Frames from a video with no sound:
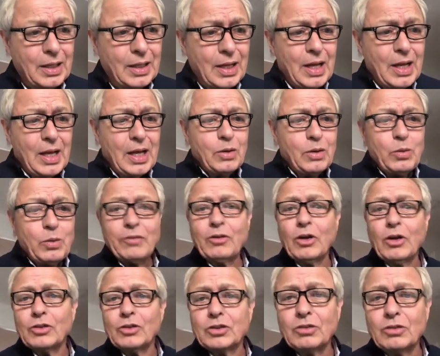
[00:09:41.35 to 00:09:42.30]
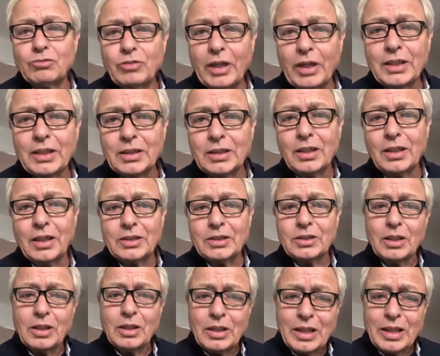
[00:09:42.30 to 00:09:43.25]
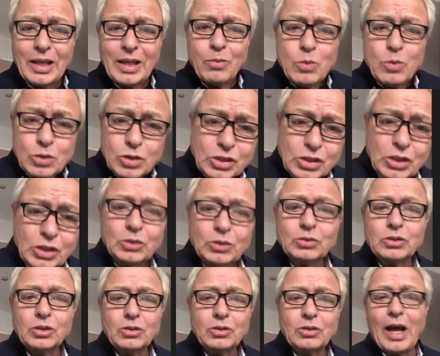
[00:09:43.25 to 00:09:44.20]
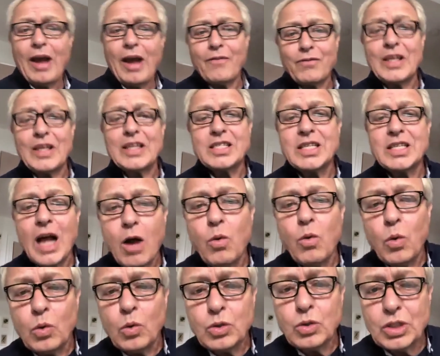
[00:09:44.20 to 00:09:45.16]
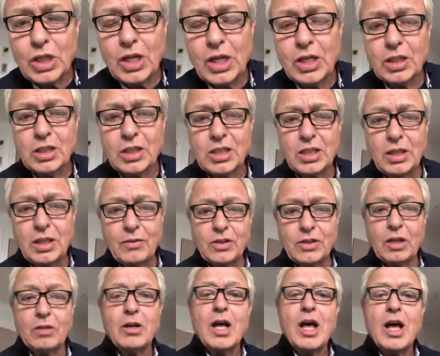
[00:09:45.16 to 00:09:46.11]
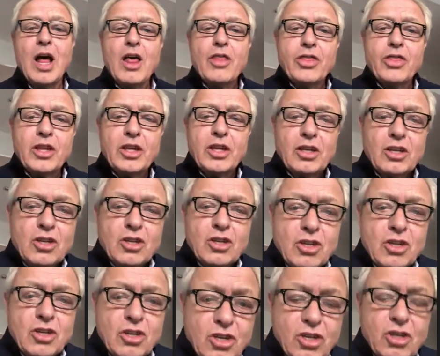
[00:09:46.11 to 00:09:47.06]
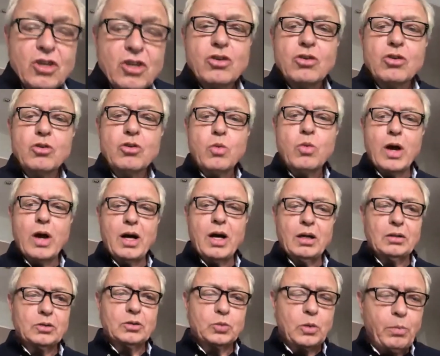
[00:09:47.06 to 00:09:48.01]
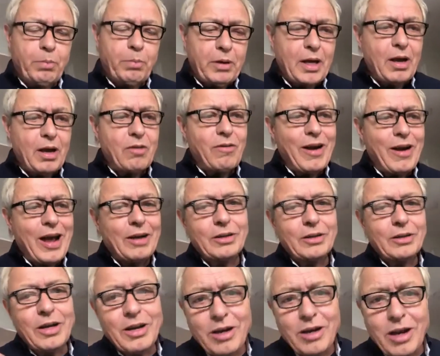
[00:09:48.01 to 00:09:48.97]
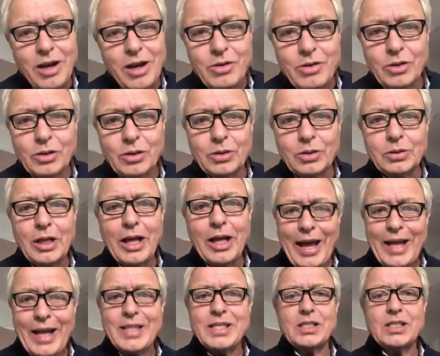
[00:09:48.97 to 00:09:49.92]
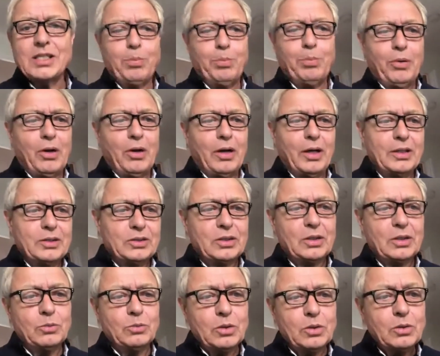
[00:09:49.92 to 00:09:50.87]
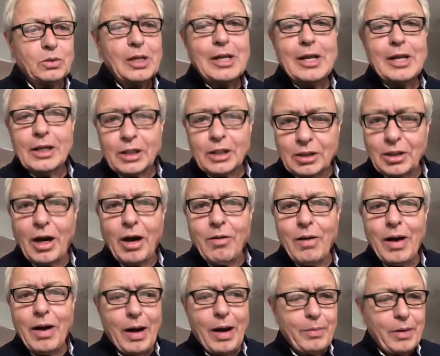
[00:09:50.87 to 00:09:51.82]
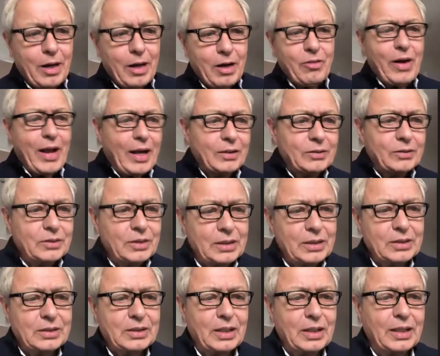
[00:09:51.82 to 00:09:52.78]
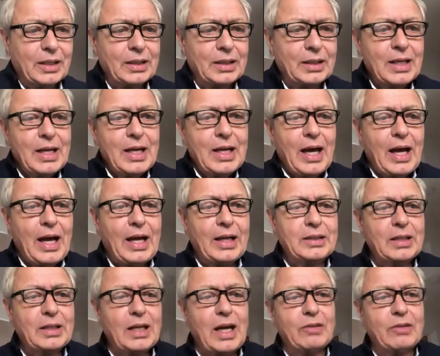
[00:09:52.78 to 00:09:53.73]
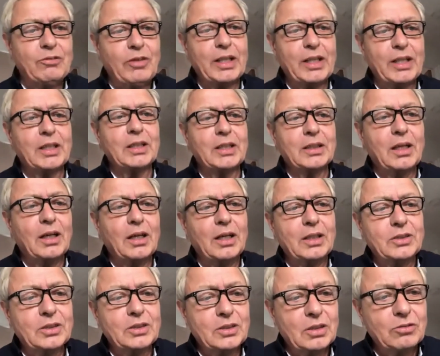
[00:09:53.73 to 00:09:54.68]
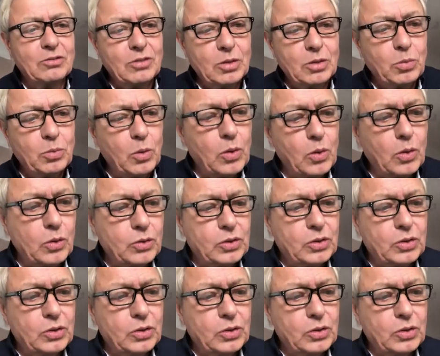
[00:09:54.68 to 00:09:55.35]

We've got to recognise that they will still do that if there's no alternative. So the new world will be around local enterprise that will grow up around this thing and recognises and rewards